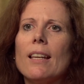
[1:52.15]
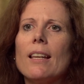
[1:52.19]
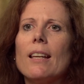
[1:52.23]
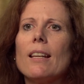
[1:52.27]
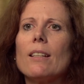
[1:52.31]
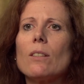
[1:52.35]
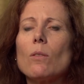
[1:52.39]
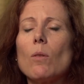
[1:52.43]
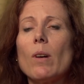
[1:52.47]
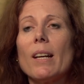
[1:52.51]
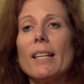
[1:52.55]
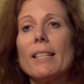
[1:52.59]

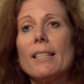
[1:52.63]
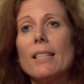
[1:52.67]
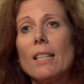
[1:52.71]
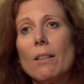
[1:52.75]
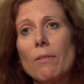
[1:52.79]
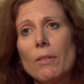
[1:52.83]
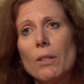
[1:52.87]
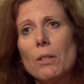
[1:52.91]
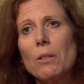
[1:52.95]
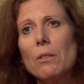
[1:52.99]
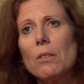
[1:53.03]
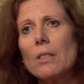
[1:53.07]
it's quite
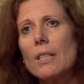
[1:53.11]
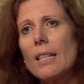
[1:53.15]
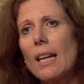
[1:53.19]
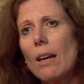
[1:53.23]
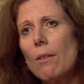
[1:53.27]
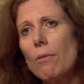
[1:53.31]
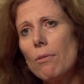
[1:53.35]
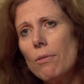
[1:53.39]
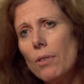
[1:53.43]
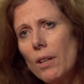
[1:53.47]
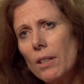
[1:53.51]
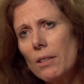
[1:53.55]
difficult to
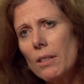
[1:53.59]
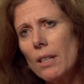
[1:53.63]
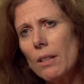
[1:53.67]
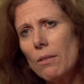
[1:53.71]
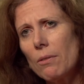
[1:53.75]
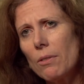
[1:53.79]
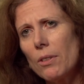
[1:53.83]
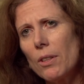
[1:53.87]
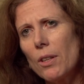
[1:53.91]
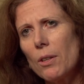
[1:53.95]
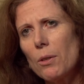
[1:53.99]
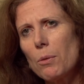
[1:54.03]
get funding
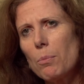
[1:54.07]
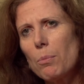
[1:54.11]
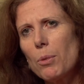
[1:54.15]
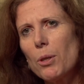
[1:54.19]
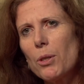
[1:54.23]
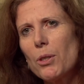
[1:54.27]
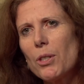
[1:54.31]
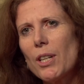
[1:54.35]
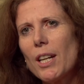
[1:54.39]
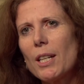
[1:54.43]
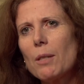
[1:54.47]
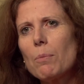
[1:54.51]
for those
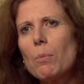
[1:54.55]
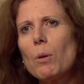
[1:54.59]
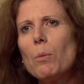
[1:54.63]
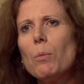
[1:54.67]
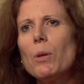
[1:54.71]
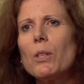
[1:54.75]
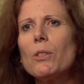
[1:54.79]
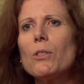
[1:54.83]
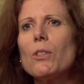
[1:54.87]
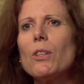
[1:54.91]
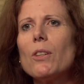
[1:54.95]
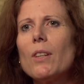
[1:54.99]
projects, but
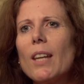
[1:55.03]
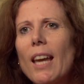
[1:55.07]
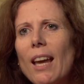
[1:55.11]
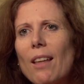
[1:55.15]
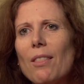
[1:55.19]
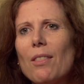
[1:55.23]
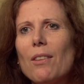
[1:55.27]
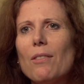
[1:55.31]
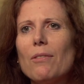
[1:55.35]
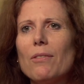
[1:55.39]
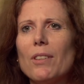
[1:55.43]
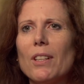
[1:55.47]
once you
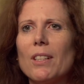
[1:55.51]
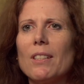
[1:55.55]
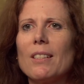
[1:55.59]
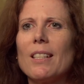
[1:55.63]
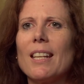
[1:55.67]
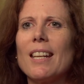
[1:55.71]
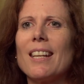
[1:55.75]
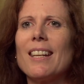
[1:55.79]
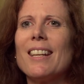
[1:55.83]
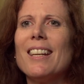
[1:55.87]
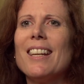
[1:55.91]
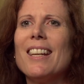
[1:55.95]
get the
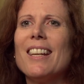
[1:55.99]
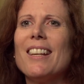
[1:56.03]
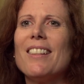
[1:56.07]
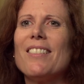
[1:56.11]
funding,